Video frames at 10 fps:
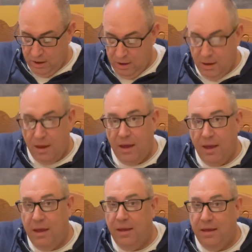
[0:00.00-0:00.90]

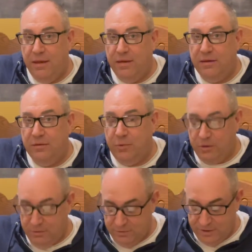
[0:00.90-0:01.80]
we
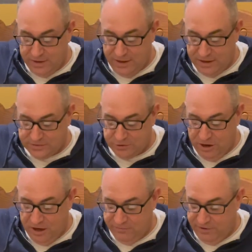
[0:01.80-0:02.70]
were doing a test
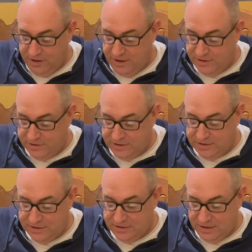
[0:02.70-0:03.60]
drive on
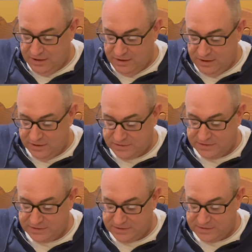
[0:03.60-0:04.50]
the
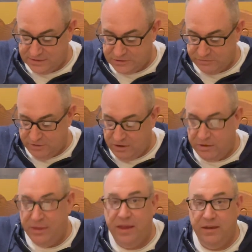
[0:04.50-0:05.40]
66
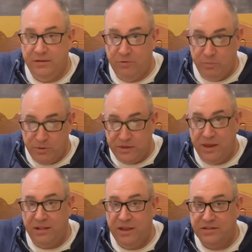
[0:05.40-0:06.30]
Chevelle that we put the
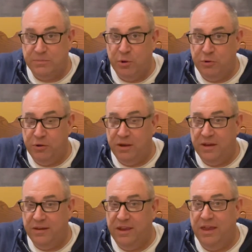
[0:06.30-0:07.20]
LS motor
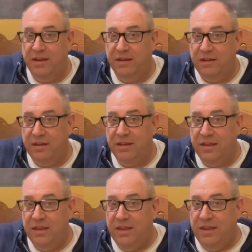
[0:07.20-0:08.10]
in, and
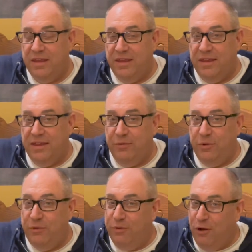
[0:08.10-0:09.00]

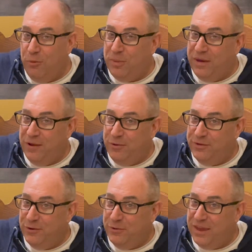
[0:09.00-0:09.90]
we were hoping it was
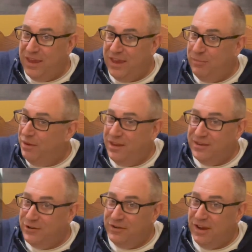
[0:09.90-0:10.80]
okay, but it
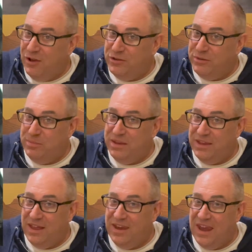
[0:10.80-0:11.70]
turned out to be
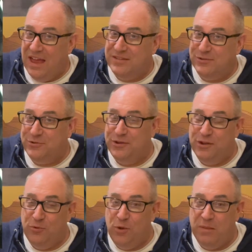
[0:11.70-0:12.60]
not so
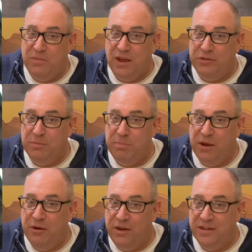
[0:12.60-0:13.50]
good. Wiped out the
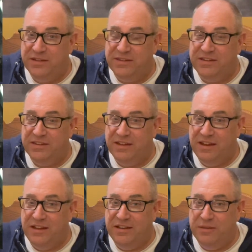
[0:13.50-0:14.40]
bearings
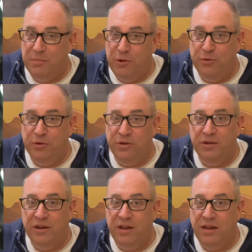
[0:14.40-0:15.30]
on the motor
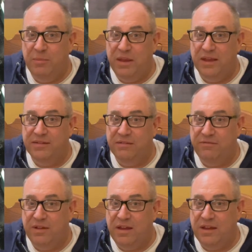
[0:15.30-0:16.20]
because of
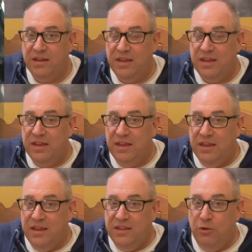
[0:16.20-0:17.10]

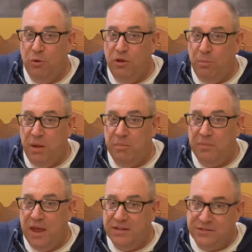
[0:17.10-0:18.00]
the oil pump
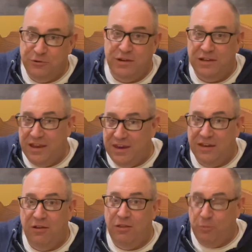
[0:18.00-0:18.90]
not circulating
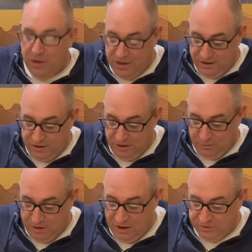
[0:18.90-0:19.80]
all the way
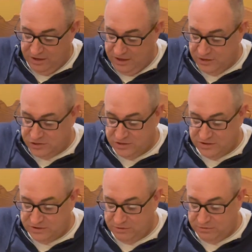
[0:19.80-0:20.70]
around the engine.
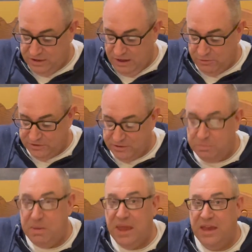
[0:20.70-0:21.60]
So that was a
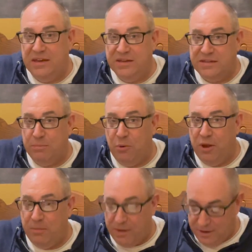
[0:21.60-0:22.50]
big
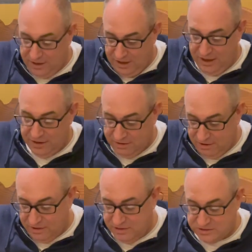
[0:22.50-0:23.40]
disappointment, and
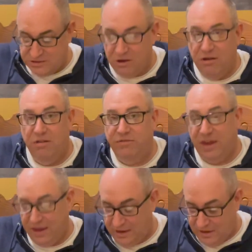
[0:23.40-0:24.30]
the start of
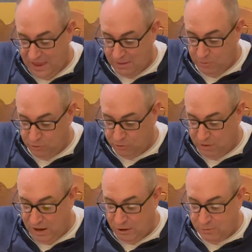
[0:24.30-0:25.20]
taking that
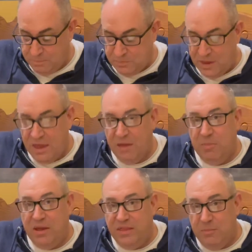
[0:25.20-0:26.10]
motor out.
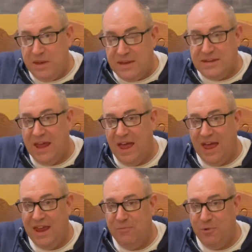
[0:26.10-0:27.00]
But in the
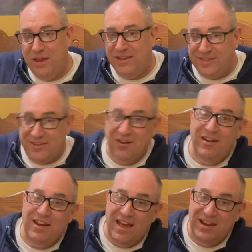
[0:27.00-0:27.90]
meantime, we had
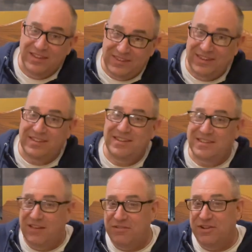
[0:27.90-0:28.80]
started on a
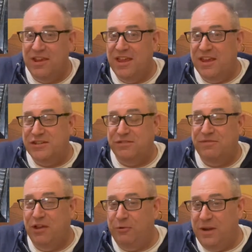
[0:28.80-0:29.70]
67
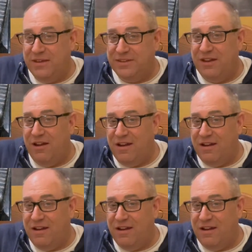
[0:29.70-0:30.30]
Chevelle race car